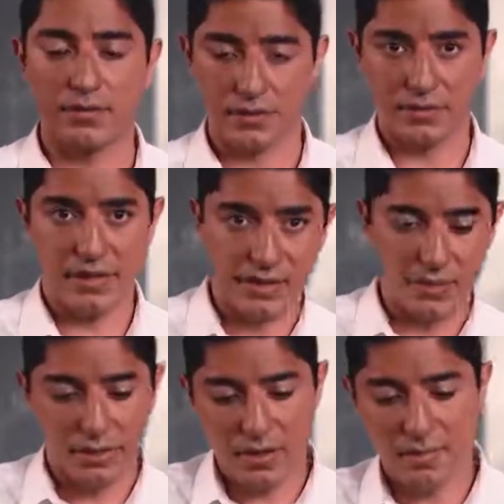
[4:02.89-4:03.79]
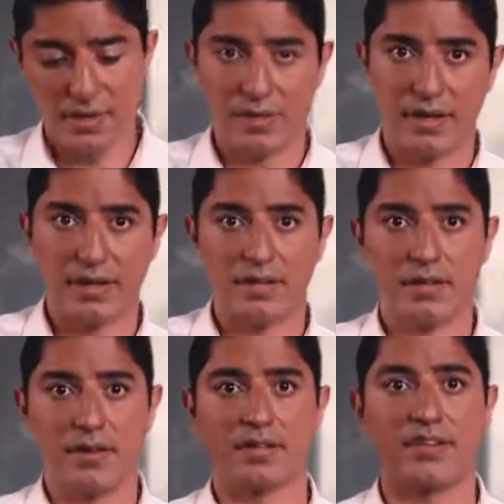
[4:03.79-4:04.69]
So you'll take your thumb and go like this
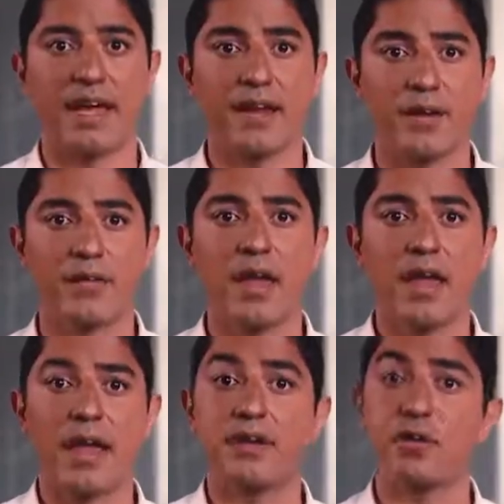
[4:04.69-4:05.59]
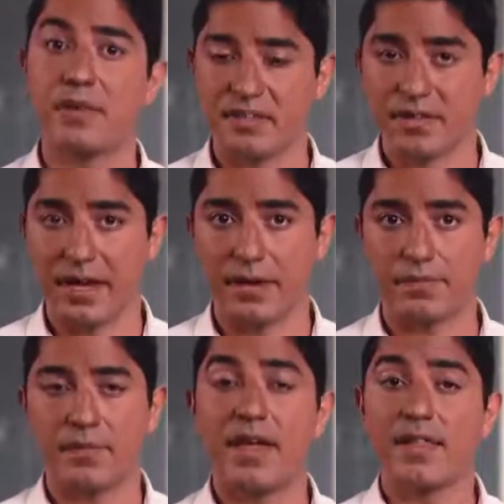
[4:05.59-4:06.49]
on a scanner, and you'll be scanned.
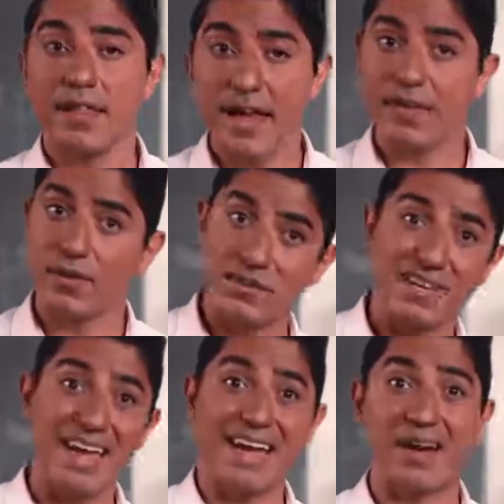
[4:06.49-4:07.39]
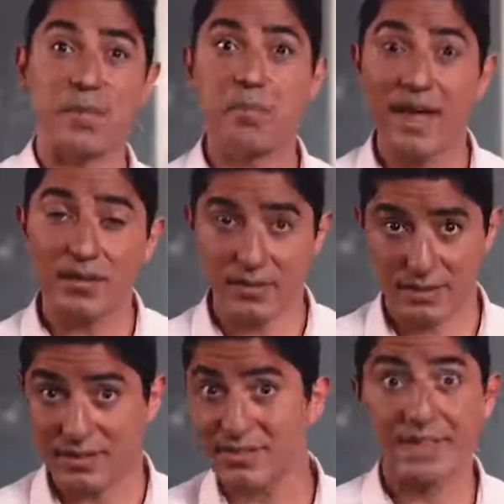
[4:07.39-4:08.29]
Then they'll take out a metal,
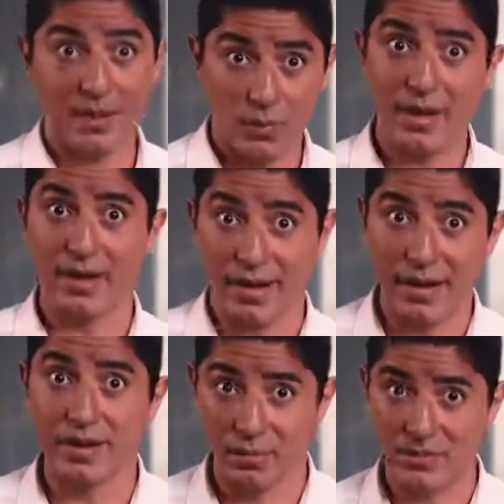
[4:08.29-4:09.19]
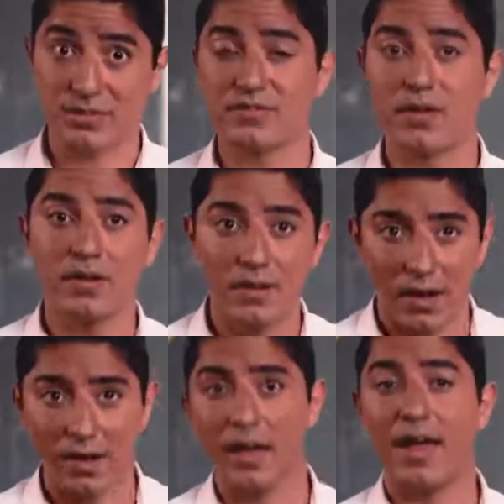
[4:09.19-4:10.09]
this is getting weird, I know, but just follow
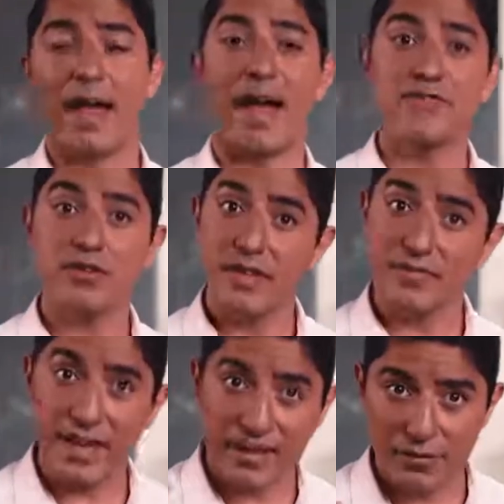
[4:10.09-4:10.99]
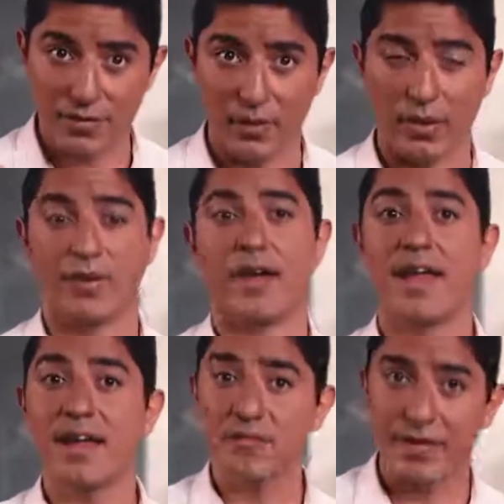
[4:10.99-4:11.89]
along. After they've taken a photo
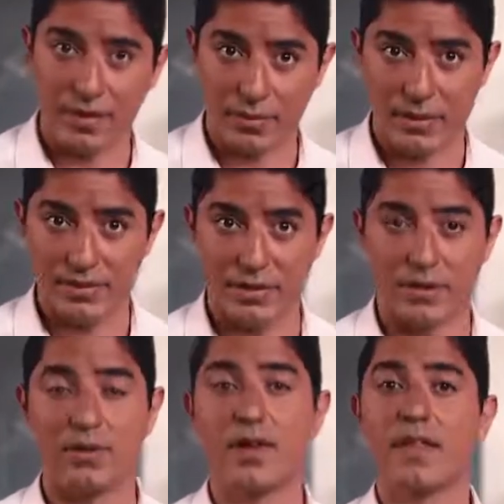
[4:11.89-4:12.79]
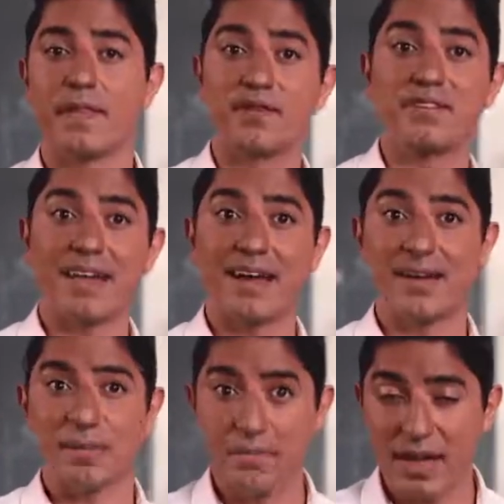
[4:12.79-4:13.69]
and fingerprinted you, they'll take out
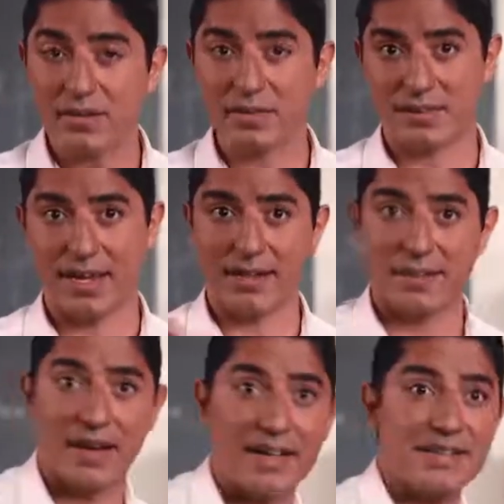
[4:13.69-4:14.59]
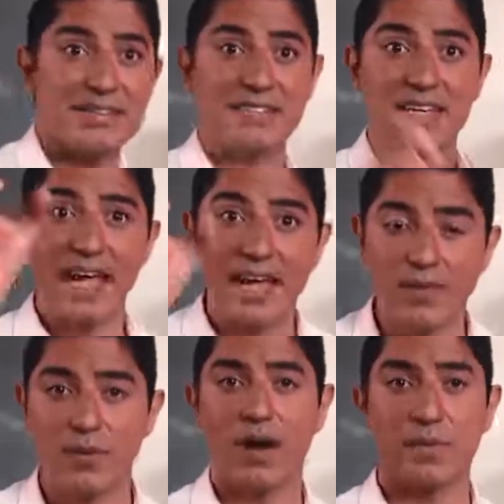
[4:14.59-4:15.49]
a metal detector and then scan
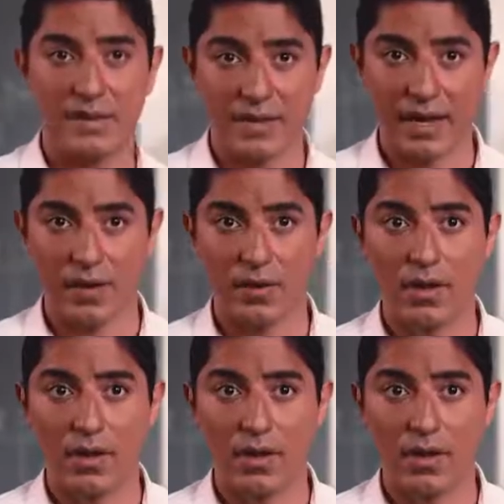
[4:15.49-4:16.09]
you up and down.